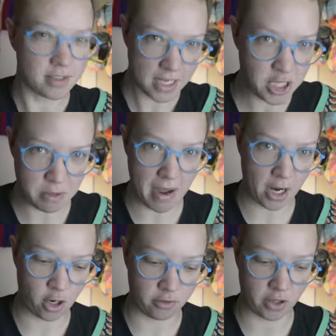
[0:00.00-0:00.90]
send you
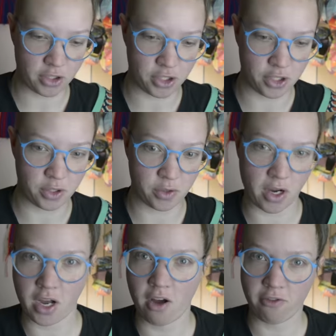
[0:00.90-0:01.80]
back over
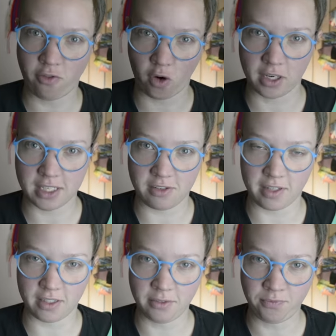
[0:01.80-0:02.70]
to
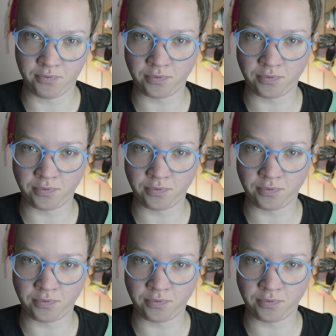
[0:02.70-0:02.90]
Forestville.